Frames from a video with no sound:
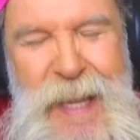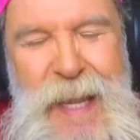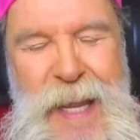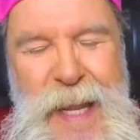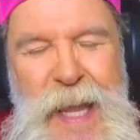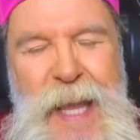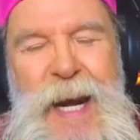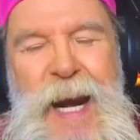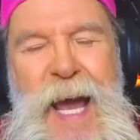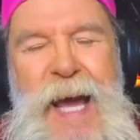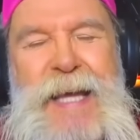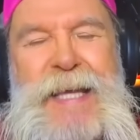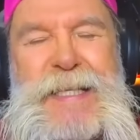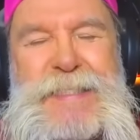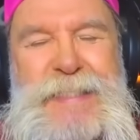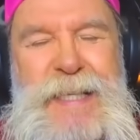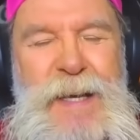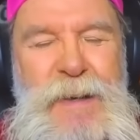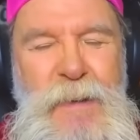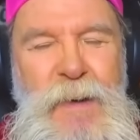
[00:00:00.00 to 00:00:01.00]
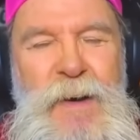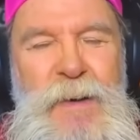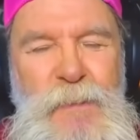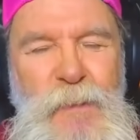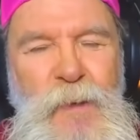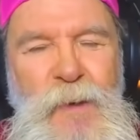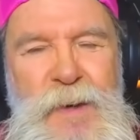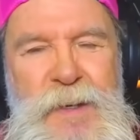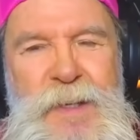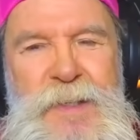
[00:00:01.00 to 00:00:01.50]
And like he said, "Well,
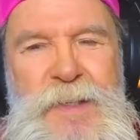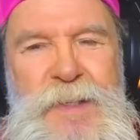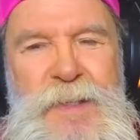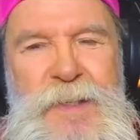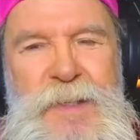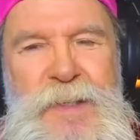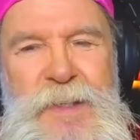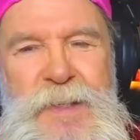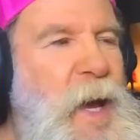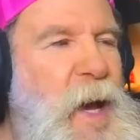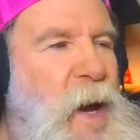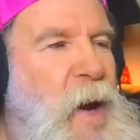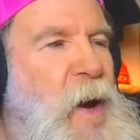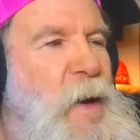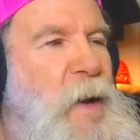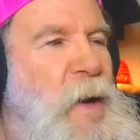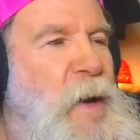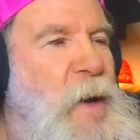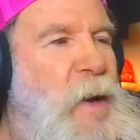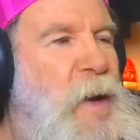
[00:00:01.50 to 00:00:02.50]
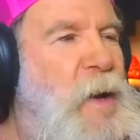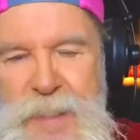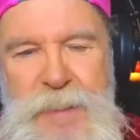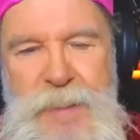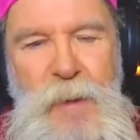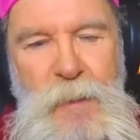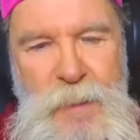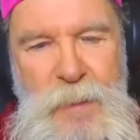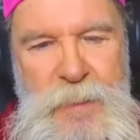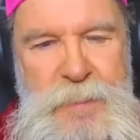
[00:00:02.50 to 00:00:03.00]
what do you say?" And then he
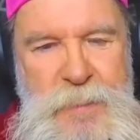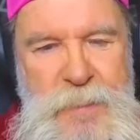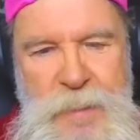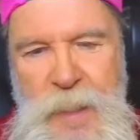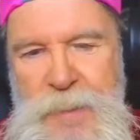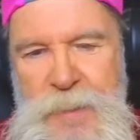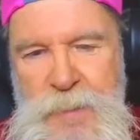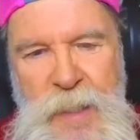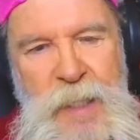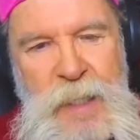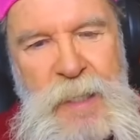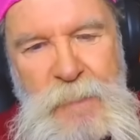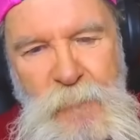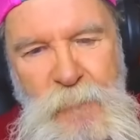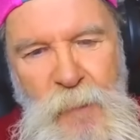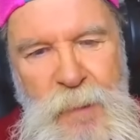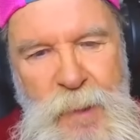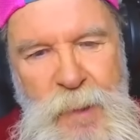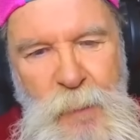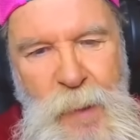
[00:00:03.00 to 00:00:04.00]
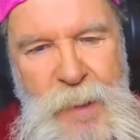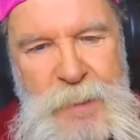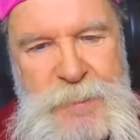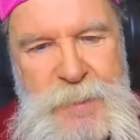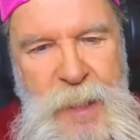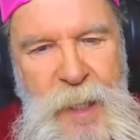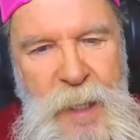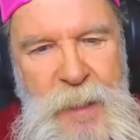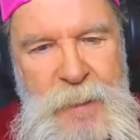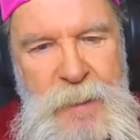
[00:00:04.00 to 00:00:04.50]
turned his attention. He didn't want to go
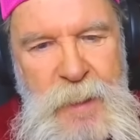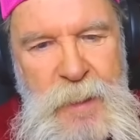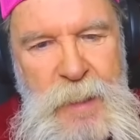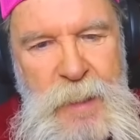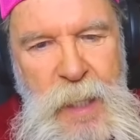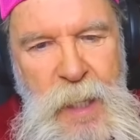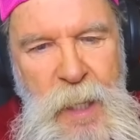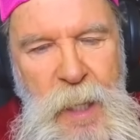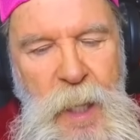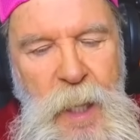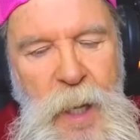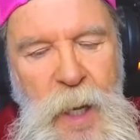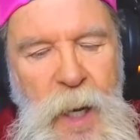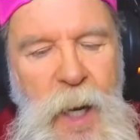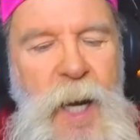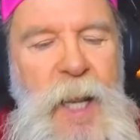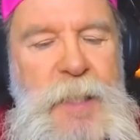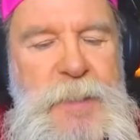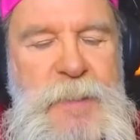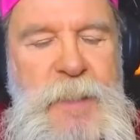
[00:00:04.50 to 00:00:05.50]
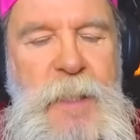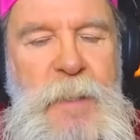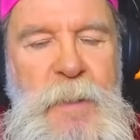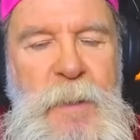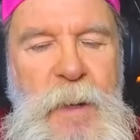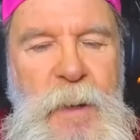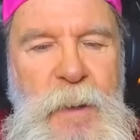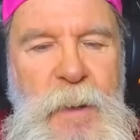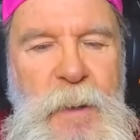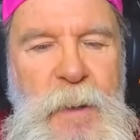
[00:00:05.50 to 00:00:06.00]
outside. No. Listen,
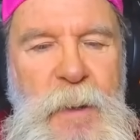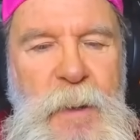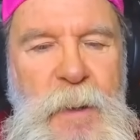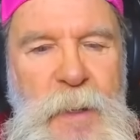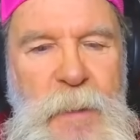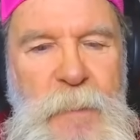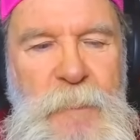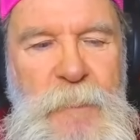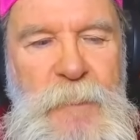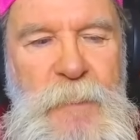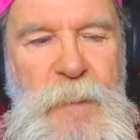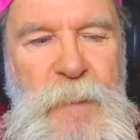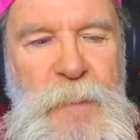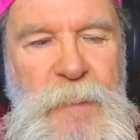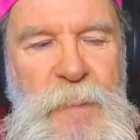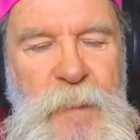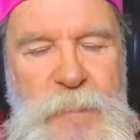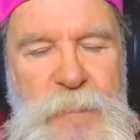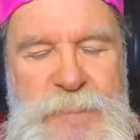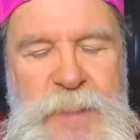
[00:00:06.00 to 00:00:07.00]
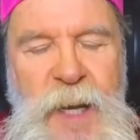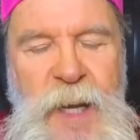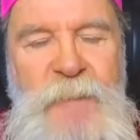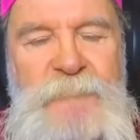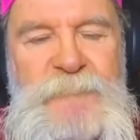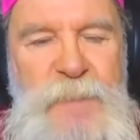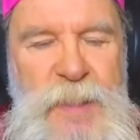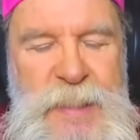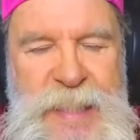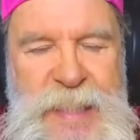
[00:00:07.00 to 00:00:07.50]
the
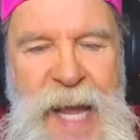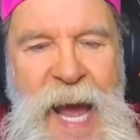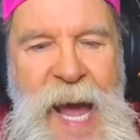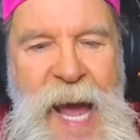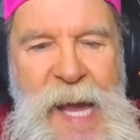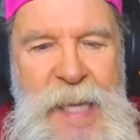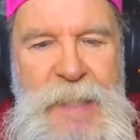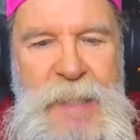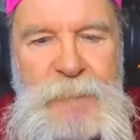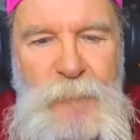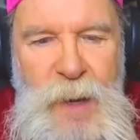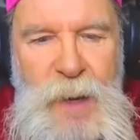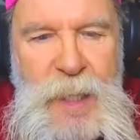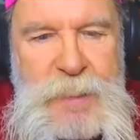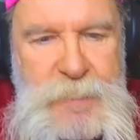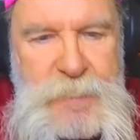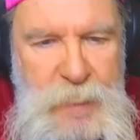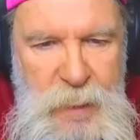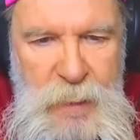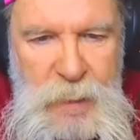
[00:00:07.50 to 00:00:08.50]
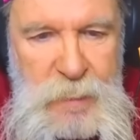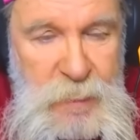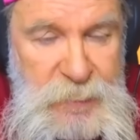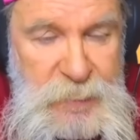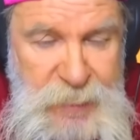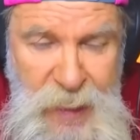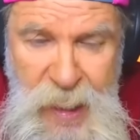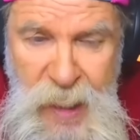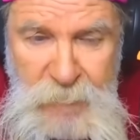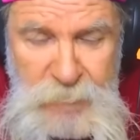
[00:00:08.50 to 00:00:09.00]
toughest guy in wrestling,
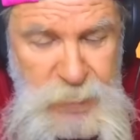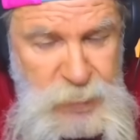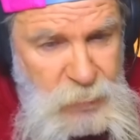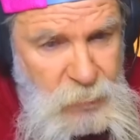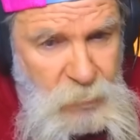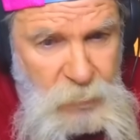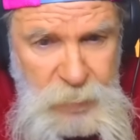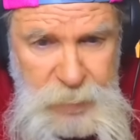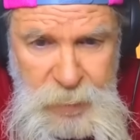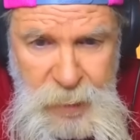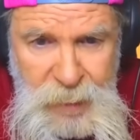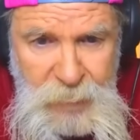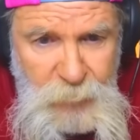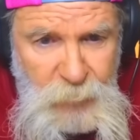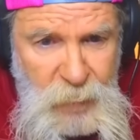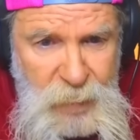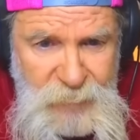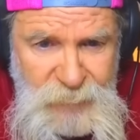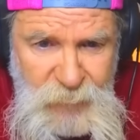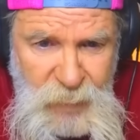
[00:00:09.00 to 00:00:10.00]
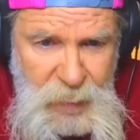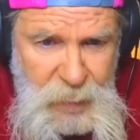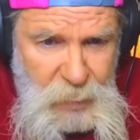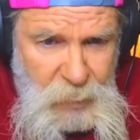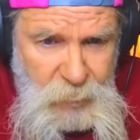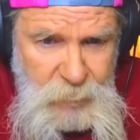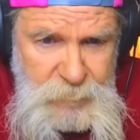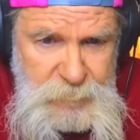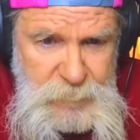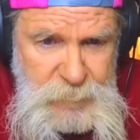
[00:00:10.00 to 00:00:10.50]
damn sure, is not Ric Flair.